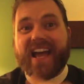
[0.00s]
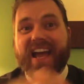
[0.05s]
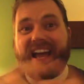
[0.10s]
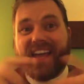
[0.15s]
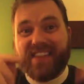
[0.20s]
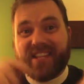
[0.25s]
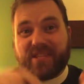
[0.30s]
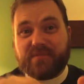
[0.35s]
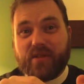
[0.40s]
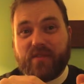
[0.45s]

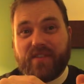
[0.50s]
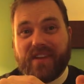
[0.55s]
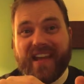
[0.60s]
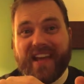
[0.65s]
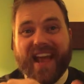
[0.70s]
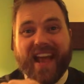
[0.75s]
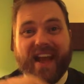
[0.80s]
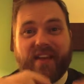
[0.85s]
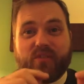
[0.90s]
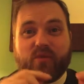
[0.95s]
In this
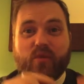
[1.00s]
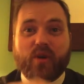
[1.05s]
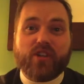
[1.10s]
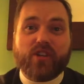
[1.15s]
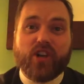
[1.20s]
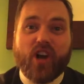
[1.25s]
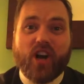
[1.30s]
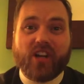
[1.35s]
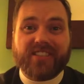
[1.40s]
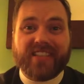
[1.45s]
movie, everyone
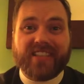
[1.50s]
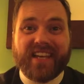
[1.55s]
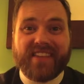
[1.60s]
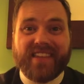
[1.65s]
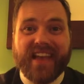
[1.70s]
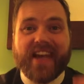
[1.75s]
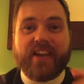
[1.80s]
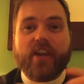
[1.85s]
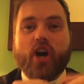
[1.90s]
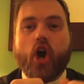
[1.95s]
talks like
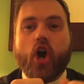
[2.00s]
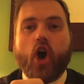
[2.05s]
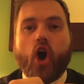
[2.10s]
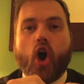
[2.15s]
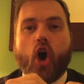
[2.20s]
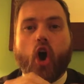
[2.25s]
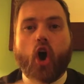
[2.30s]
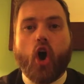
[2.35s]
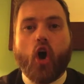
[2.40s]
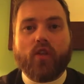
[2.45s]
that
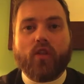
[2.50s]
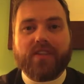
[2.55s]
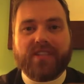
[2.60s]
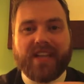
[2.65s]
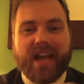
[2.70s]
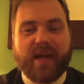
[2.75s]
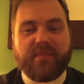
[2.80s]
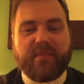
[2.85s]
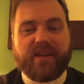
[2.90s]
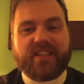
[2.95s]
all the
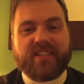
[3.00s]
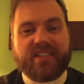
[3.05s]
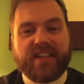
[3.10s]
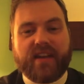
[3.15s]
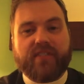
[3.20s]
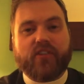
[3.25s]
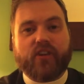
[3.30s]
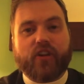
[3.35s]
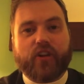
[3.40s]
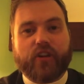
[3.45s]
time, and it's
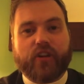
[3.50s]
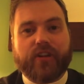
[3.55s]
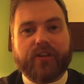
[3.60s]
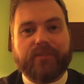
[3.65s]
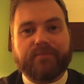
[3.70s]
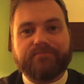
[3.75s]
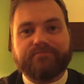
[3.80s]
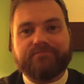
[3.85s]
never earned.